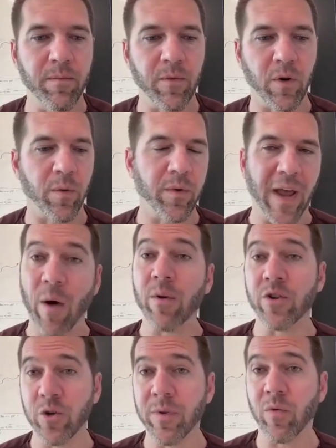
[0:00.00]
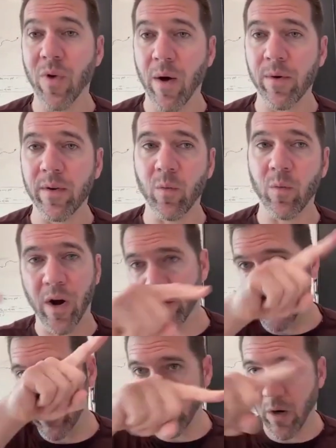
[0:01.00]
or how it should be routed, where
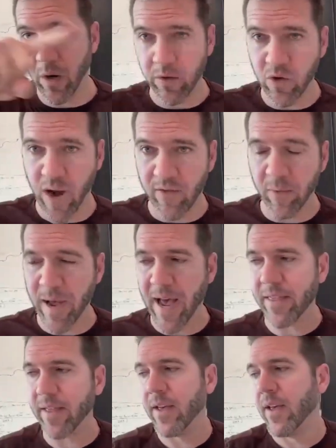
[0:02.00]
it's going to go, the travel path.